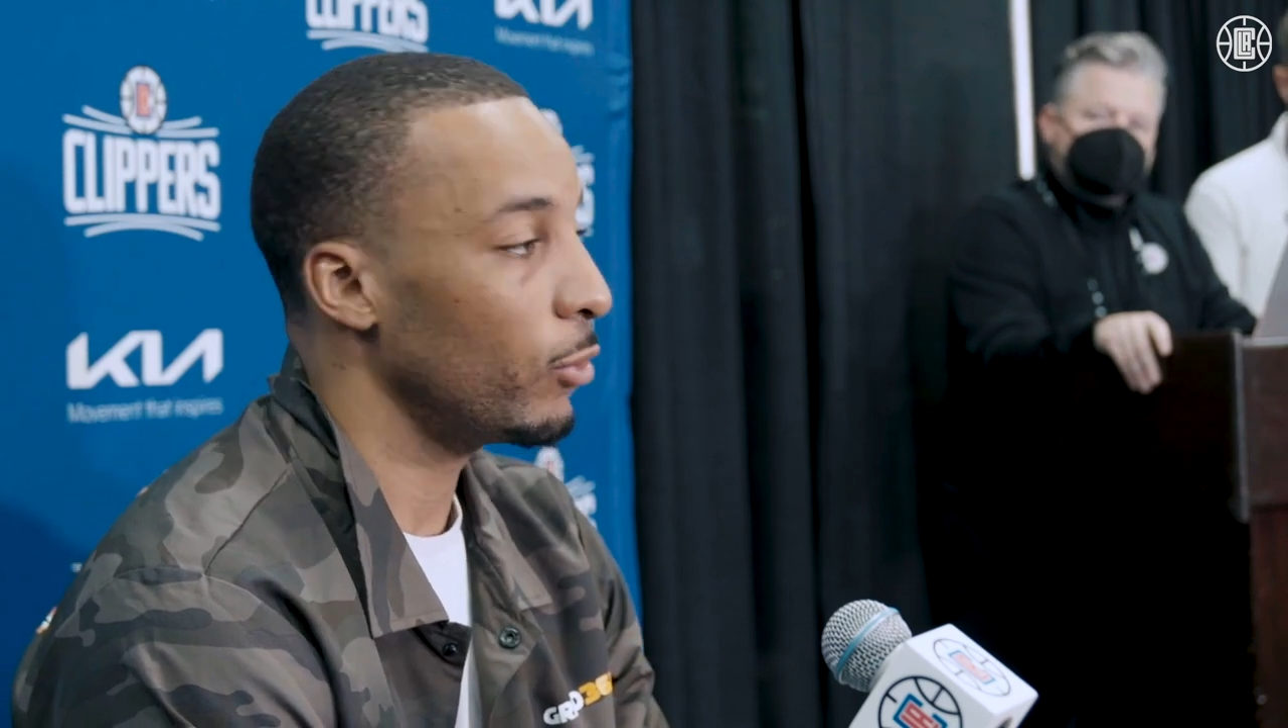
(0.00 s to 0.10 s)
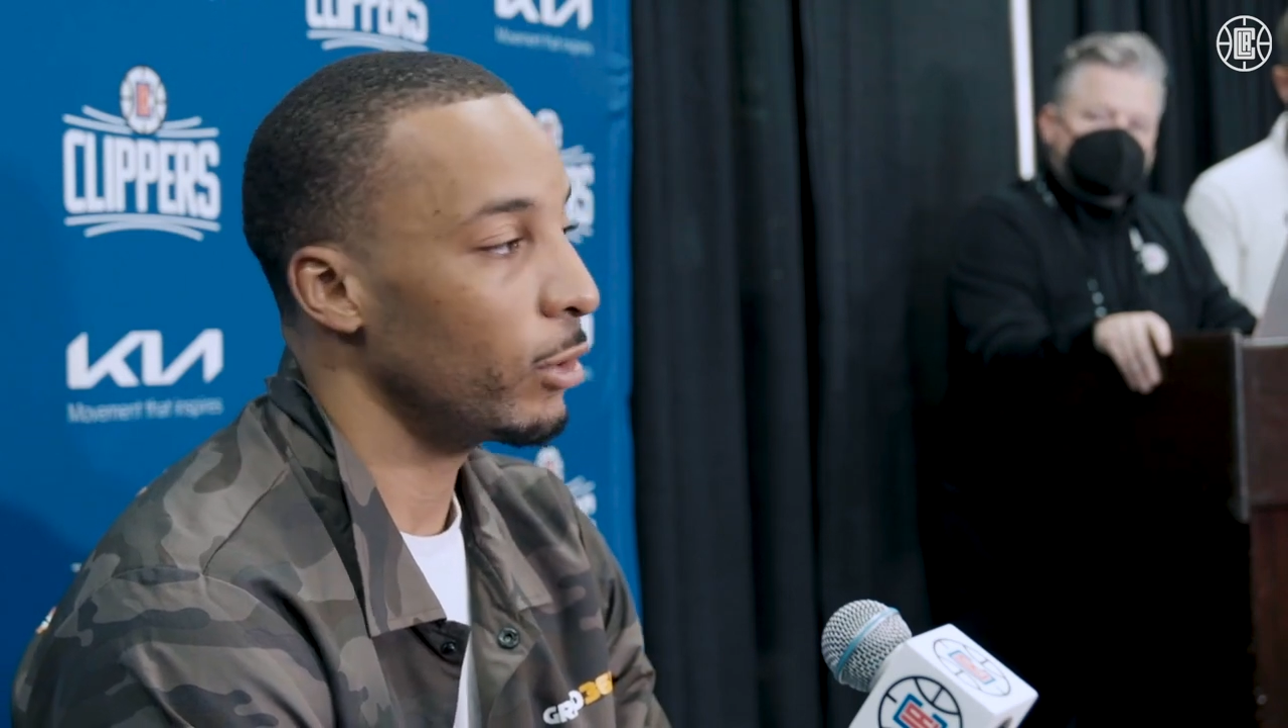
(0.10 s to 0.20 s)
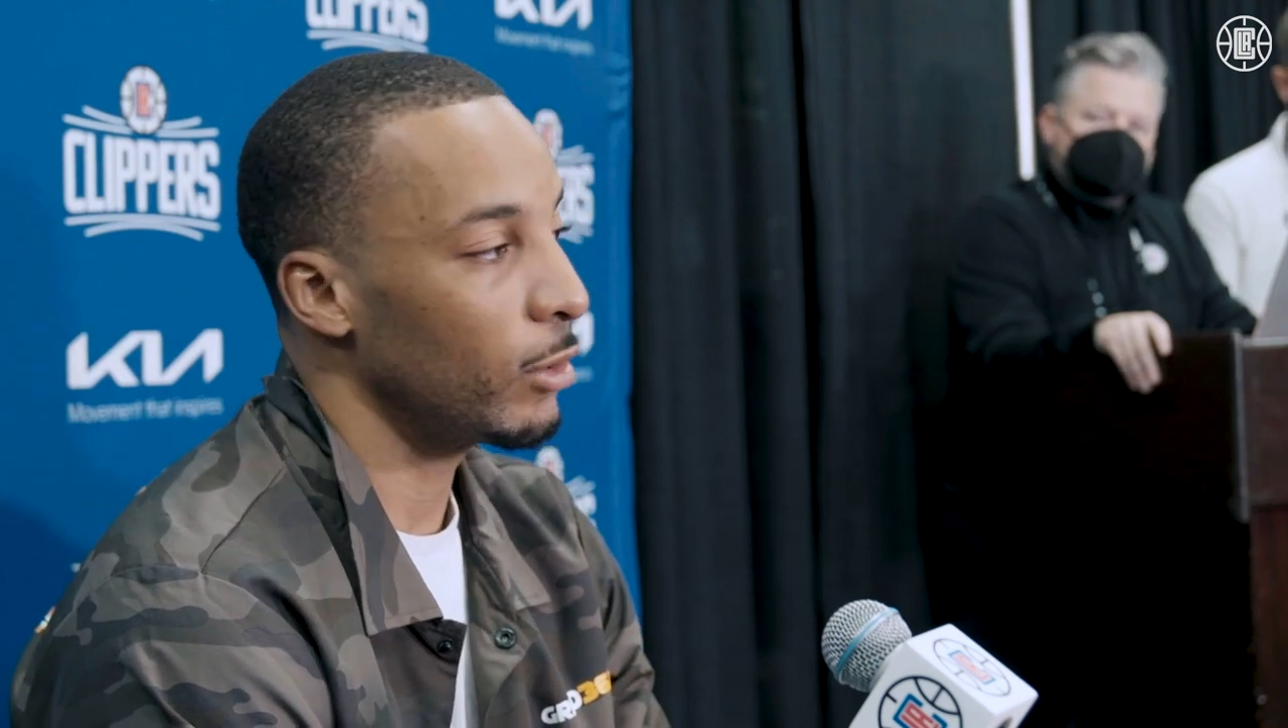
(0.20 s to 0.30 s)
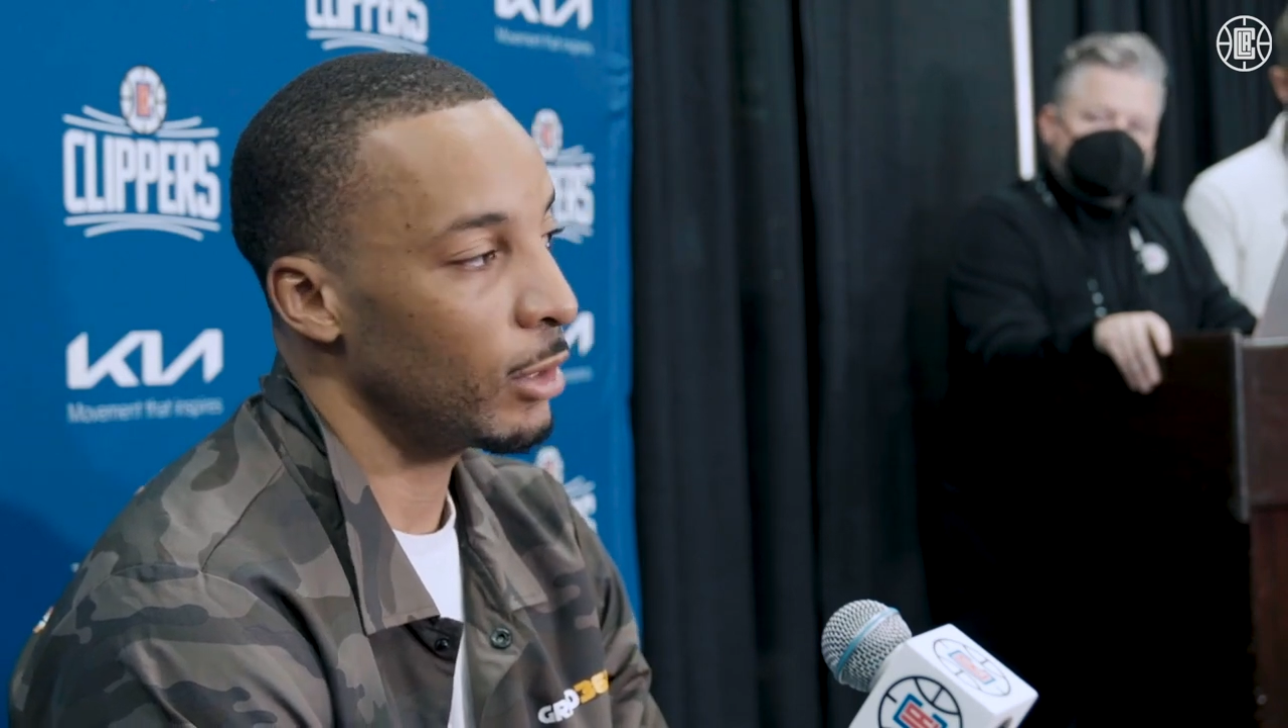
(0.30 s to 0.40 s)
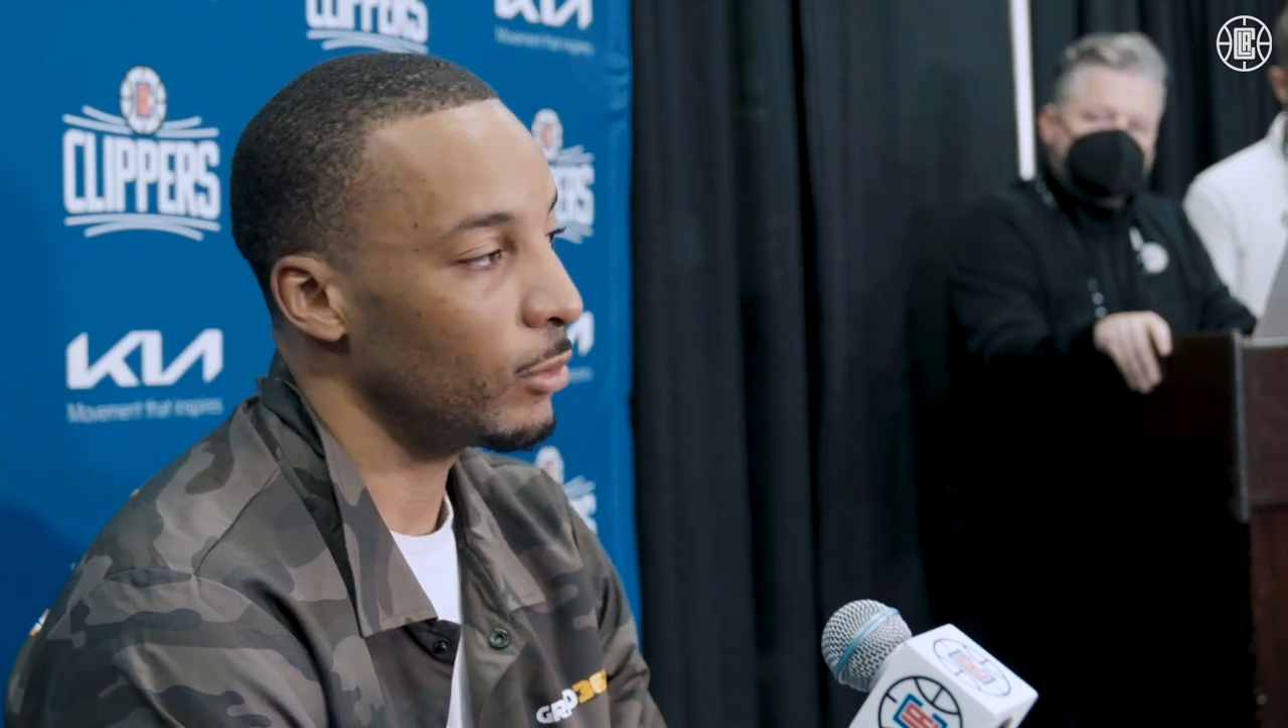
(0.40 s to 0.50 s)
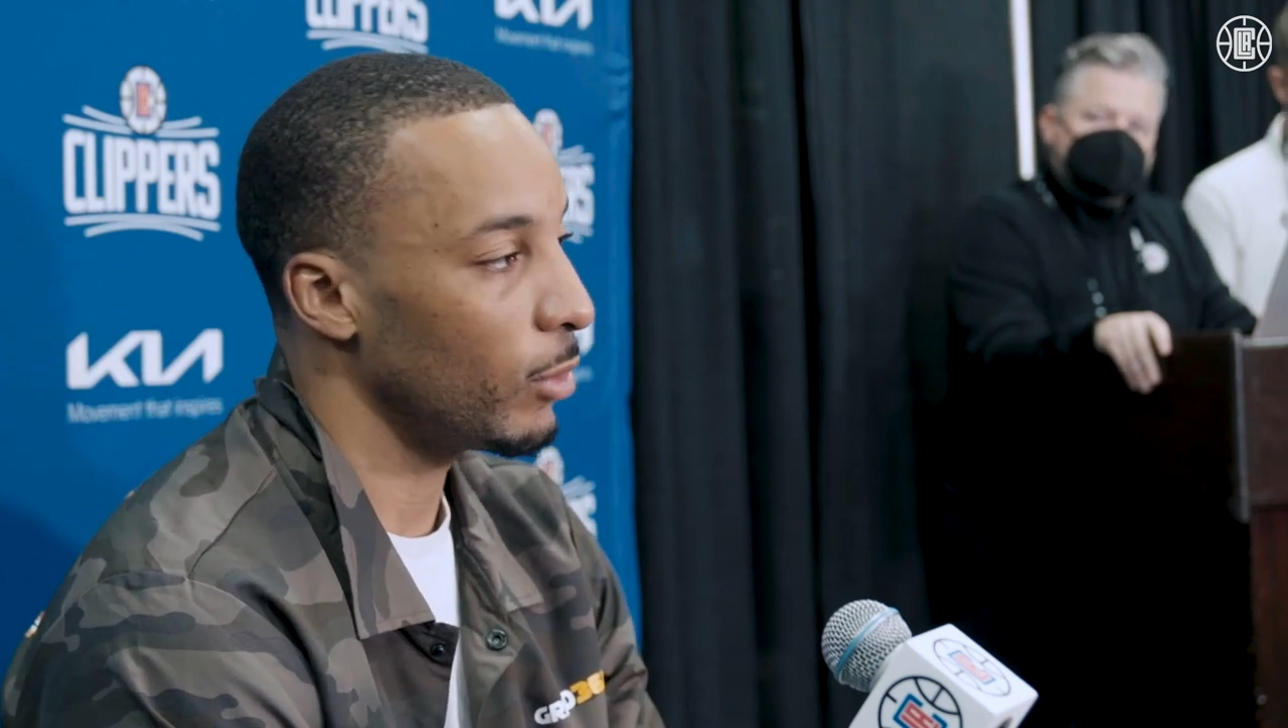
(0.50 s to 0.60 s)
more than